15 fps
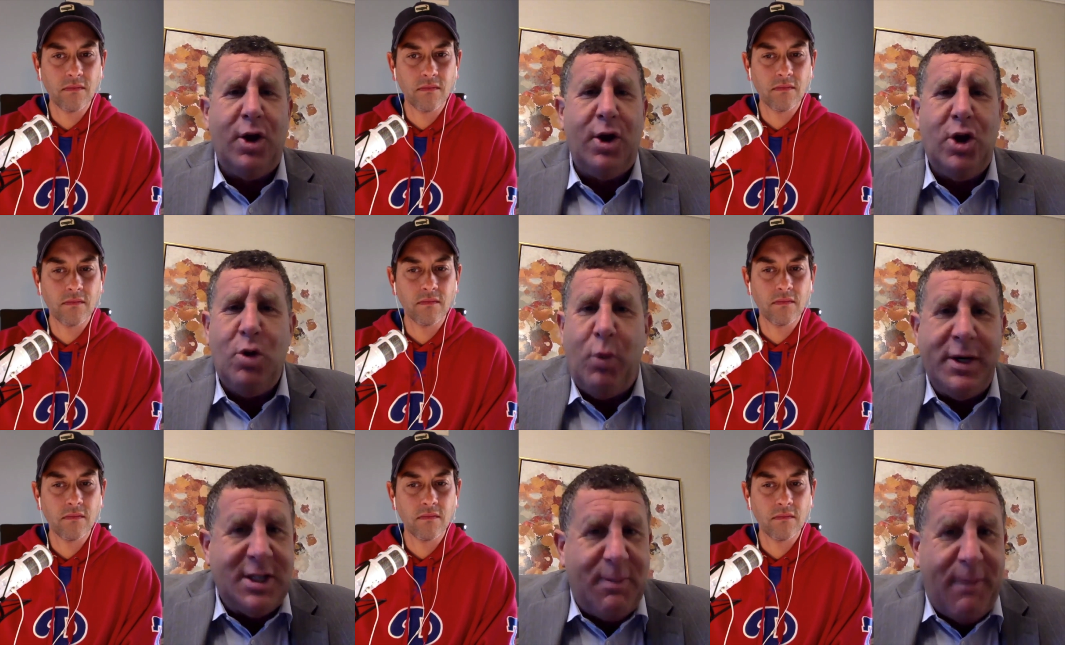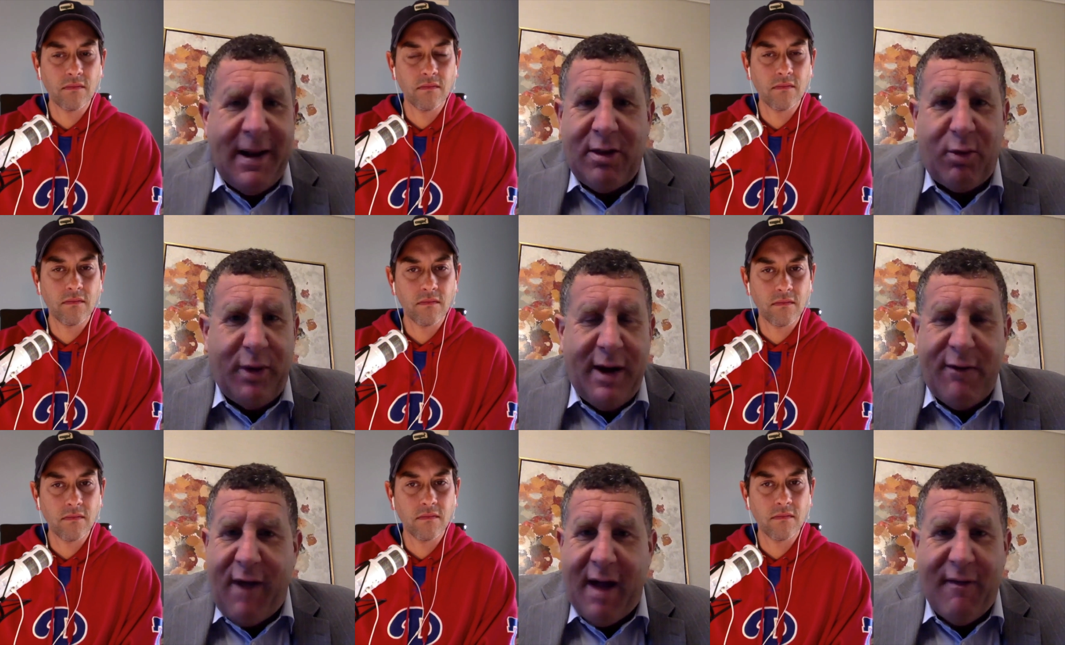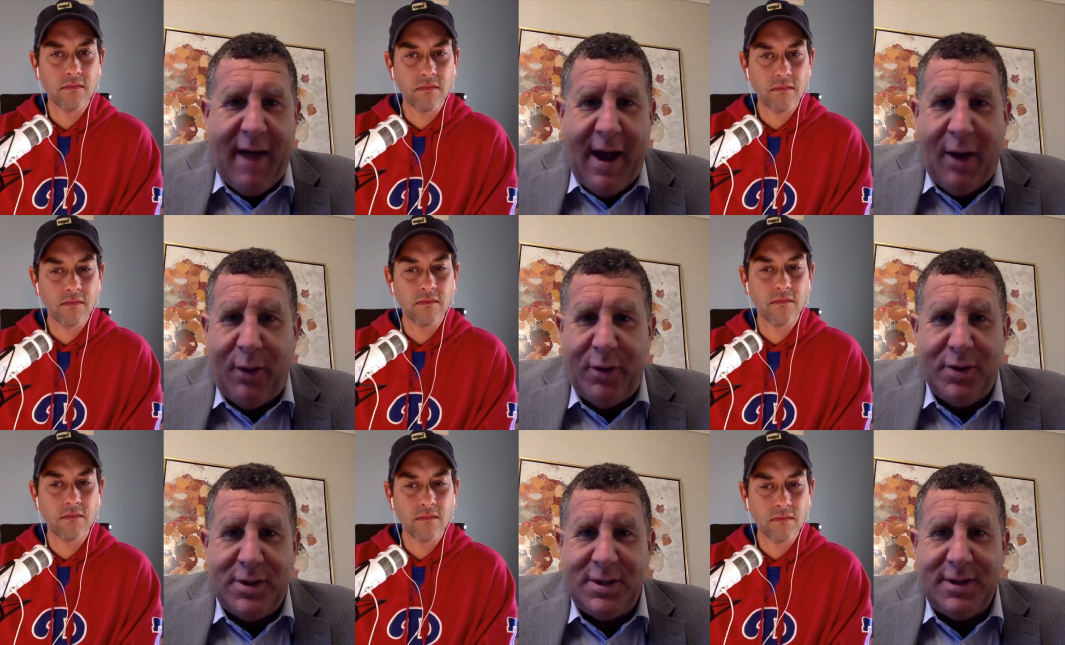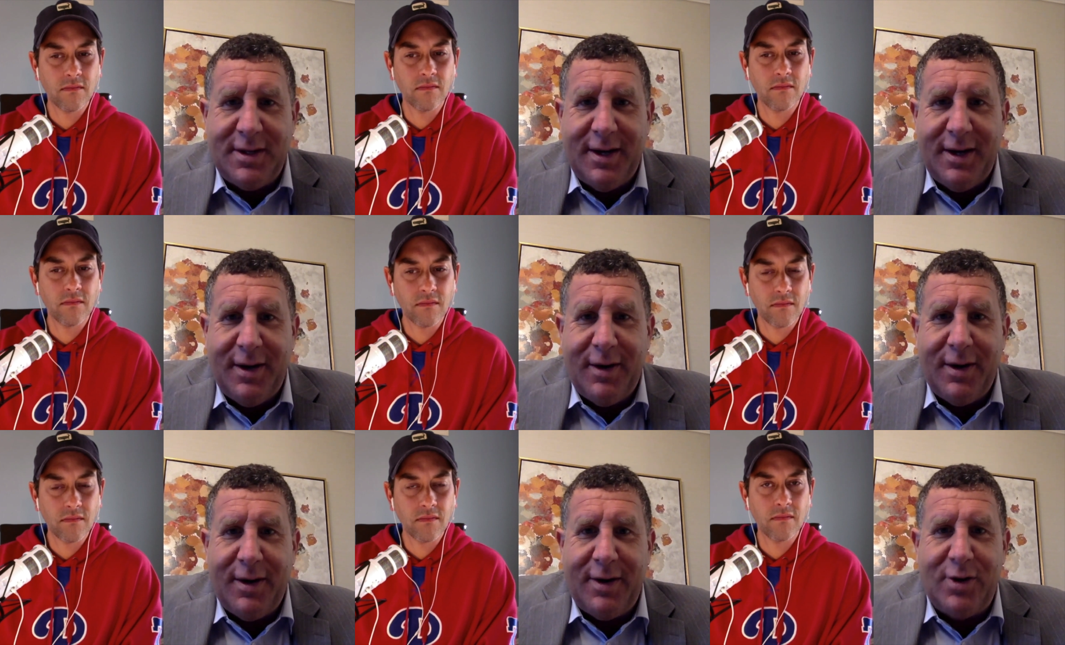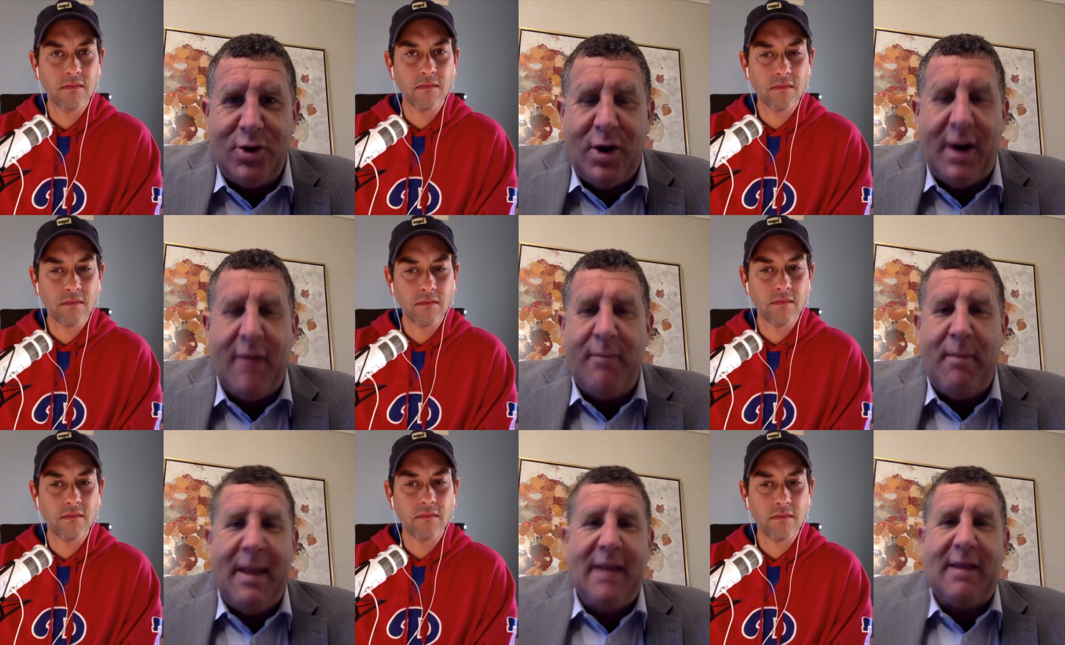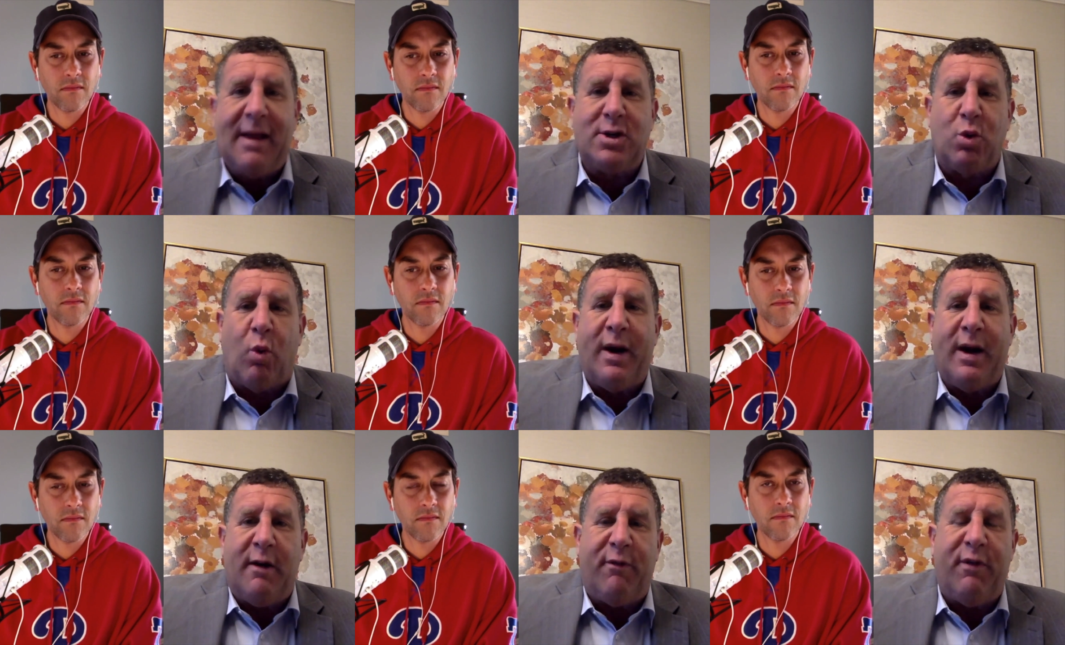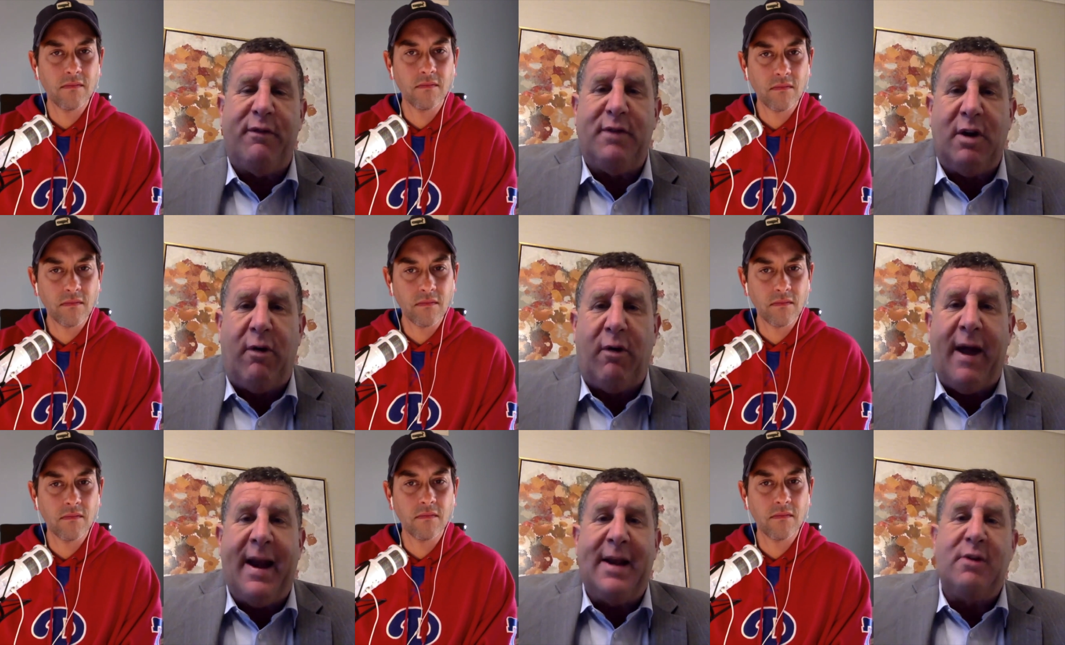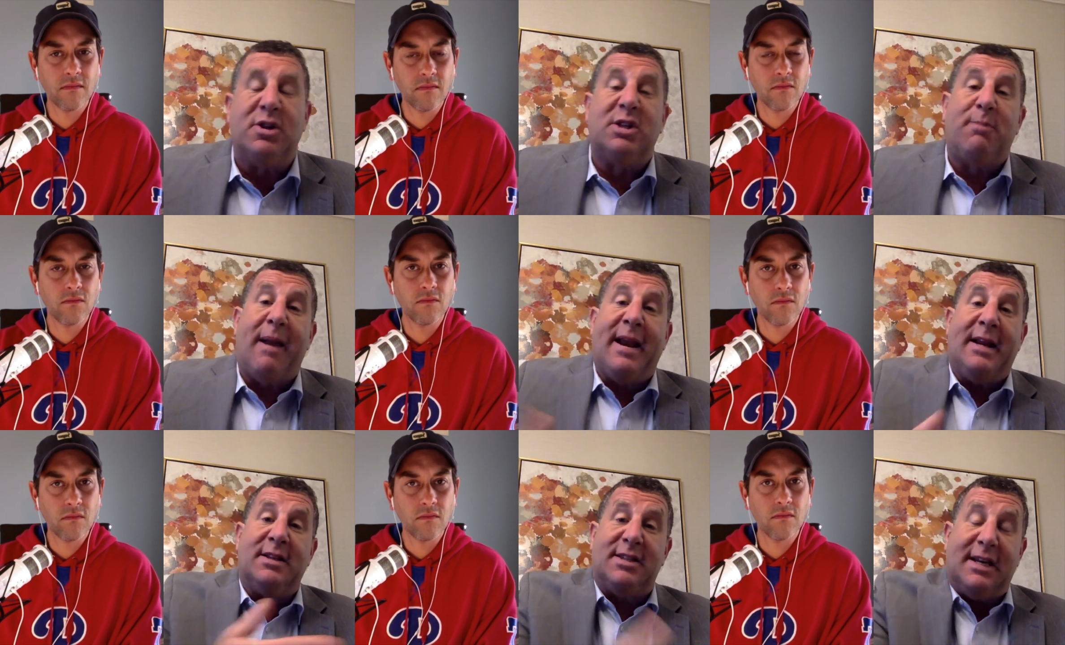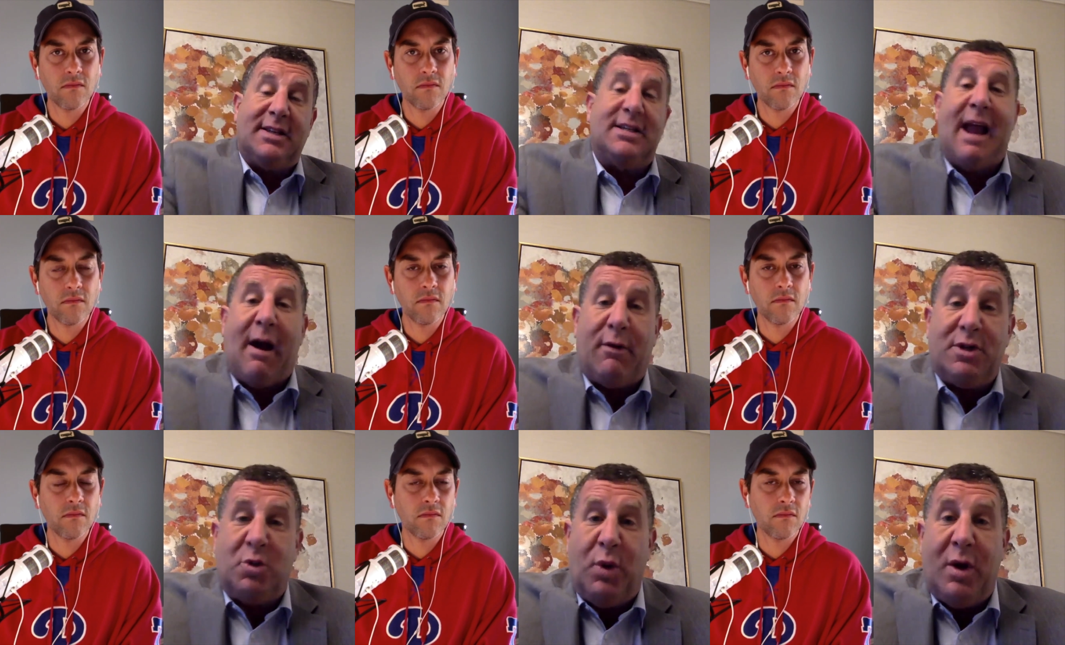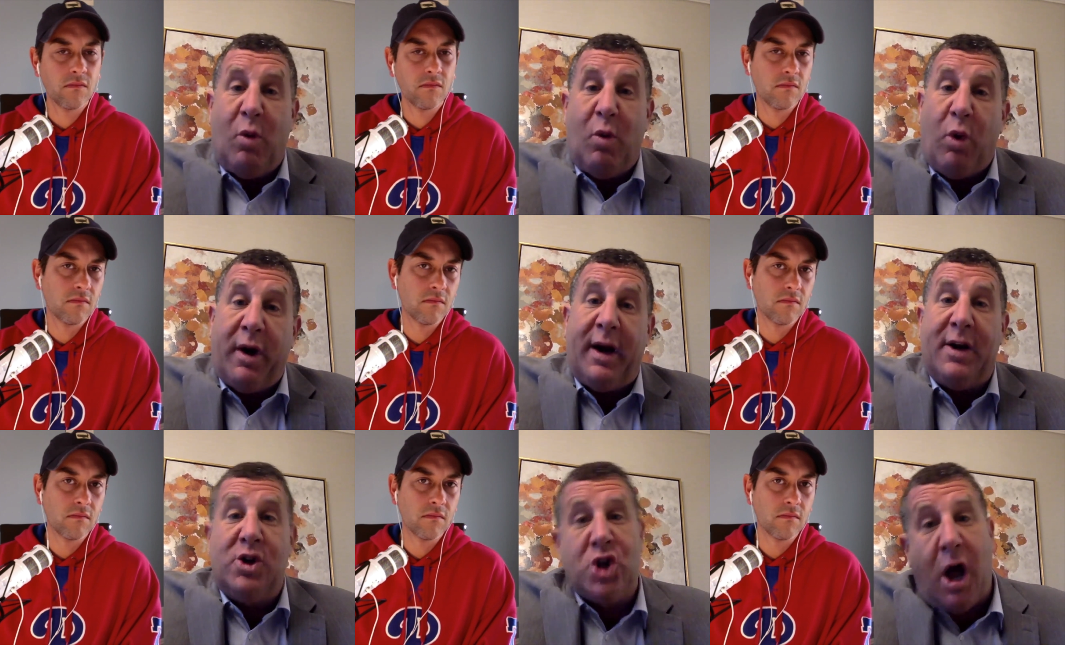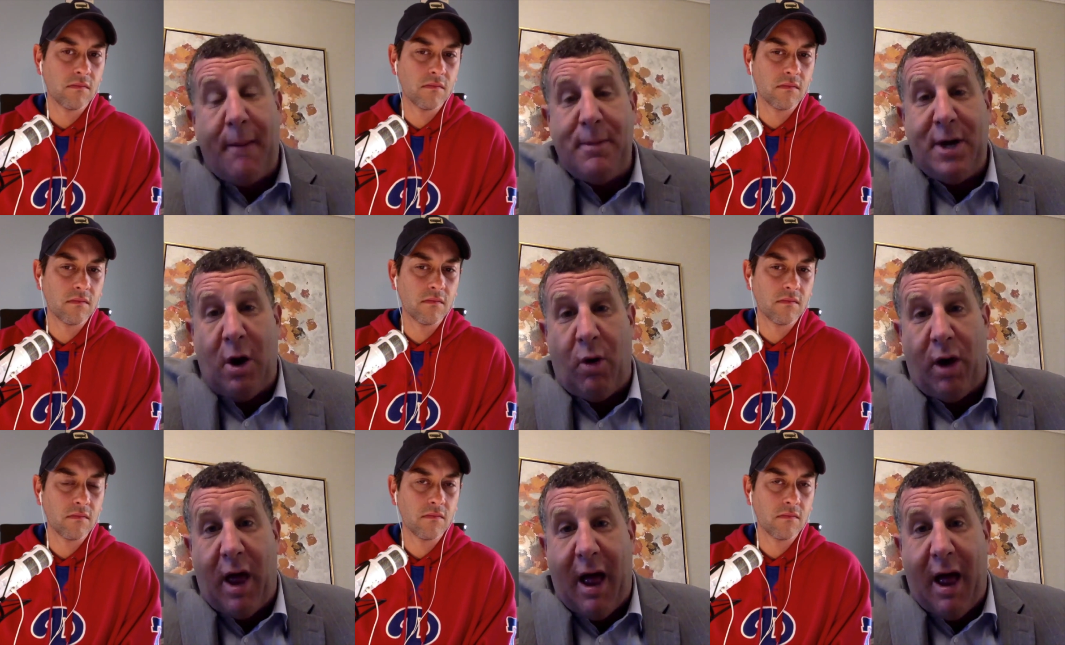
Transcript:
Speaker 1: And you wouldn't spend three to five hours trying to make that twenty to fifty grand, and you're spending sixty hours a week working a job you don't